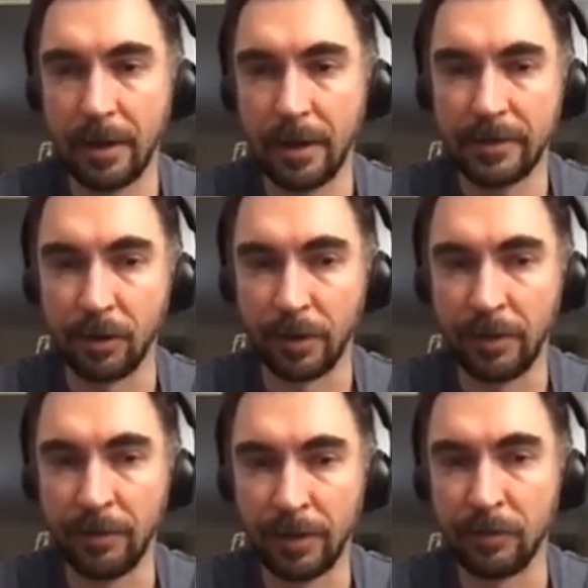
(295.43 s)
So
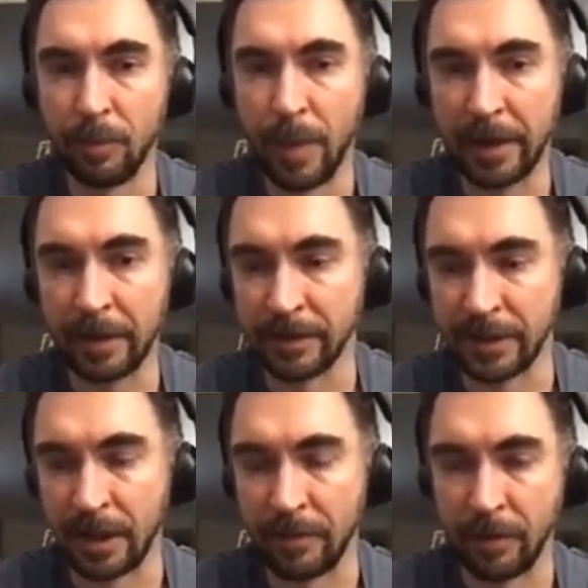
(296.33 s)
even if the backend
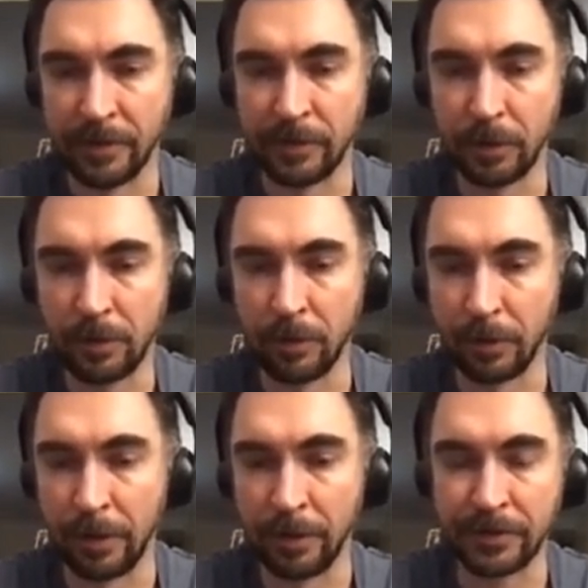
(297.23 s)
server is not
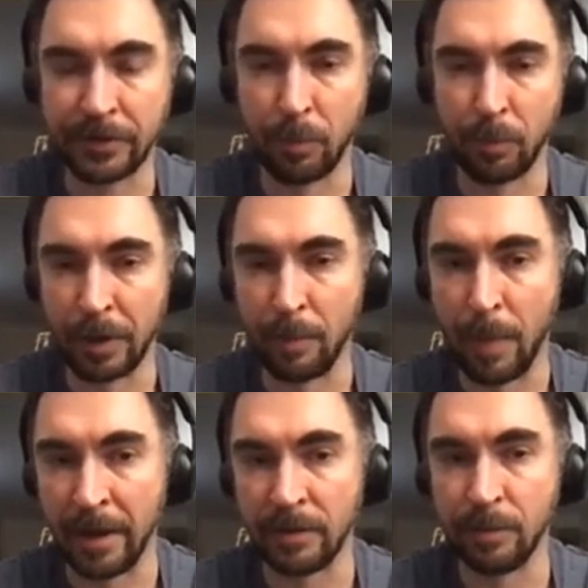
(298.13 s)
logging, someone
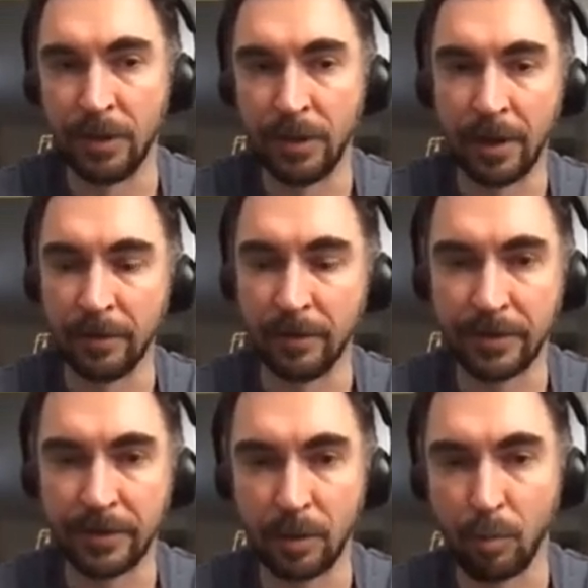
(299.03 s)
might be, and
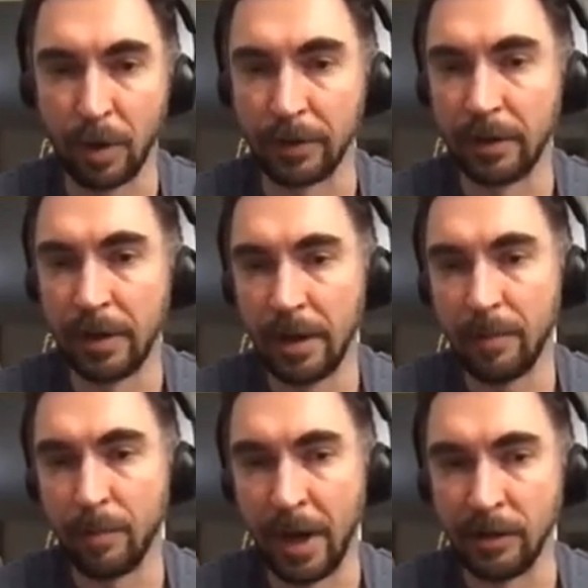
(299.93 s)
this someone
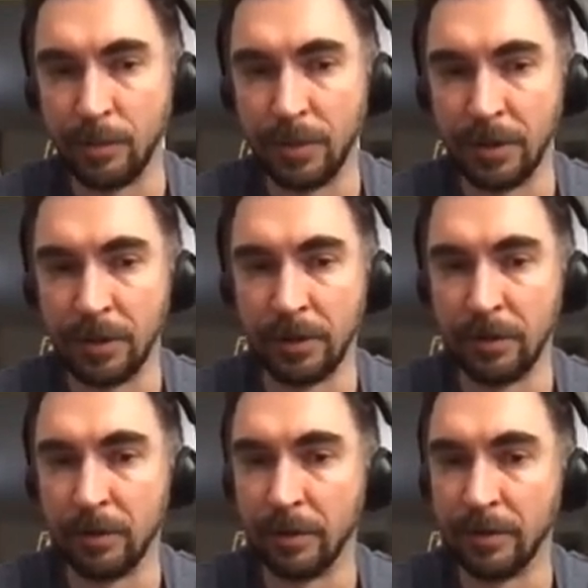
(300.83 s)
might be
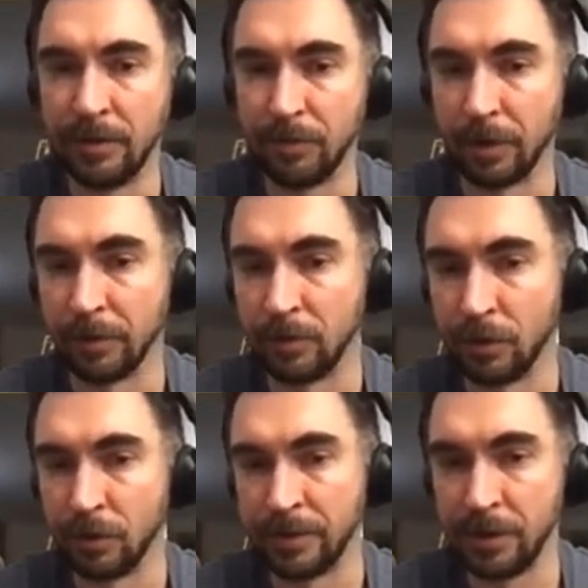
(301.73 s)
in different
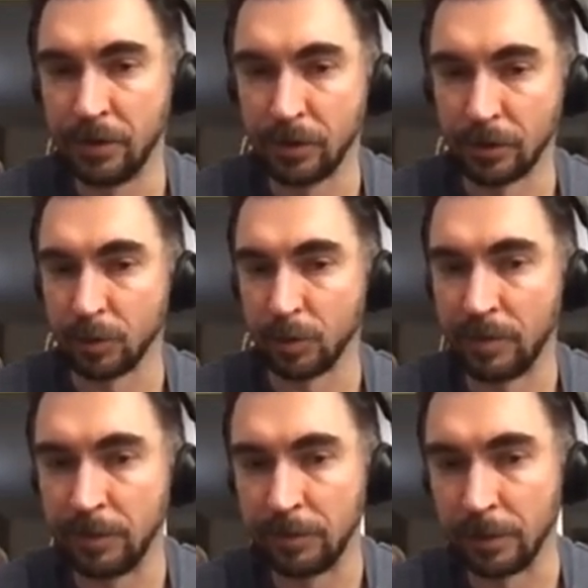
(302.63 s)
jurisdictions with
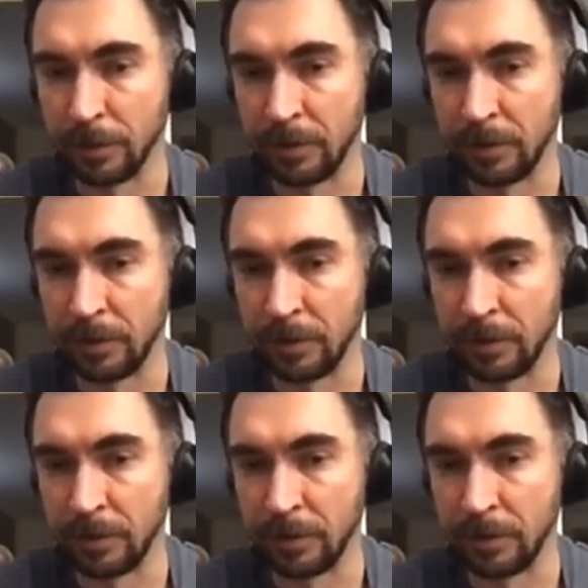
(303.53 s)
different